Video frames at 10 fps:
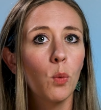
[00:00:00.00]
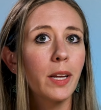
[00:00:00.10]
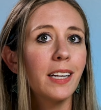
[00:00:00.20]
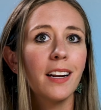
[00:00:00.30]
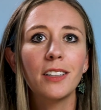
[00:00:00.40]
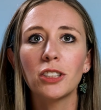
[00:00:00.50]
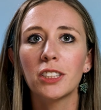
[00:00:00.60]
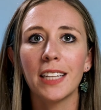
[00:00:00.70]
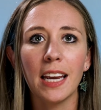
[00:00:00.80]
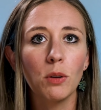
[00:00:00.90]
We didn't
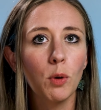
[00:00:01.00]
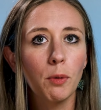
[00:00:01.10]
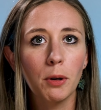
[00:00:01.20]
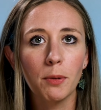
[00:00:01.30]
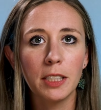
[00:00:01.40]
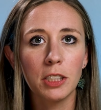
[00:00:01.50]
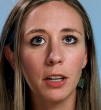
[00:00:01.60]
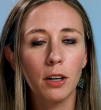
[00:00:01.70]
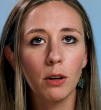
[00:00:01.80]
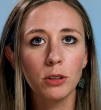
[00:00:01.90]
understand when we were reaching
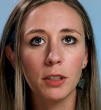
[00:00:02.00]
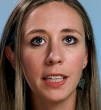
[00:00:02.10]
our goals or